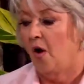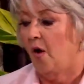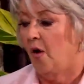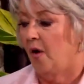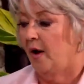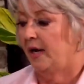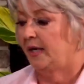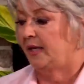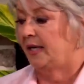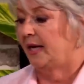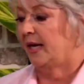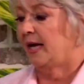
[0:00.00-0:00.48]
All
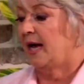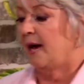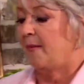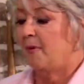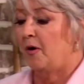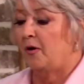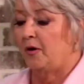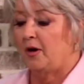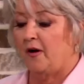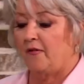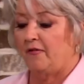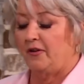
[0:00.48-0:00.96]
right, now come
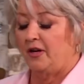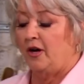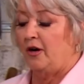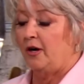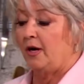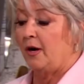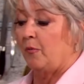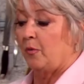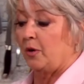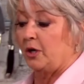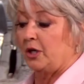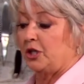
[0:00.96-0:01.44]
on over here
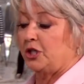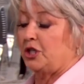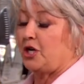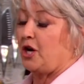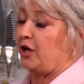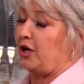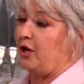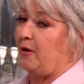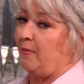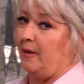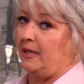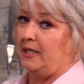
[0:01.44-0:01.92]
and I want to
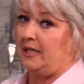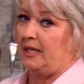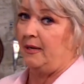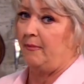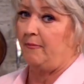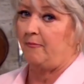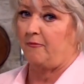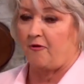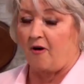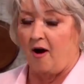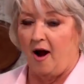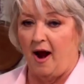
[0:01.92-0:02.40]
show you my
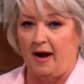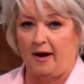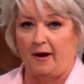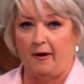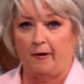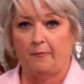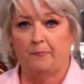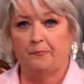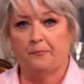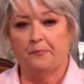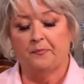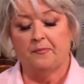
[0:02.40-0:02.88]
deep
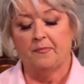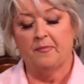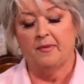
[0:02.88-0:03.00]
fryer.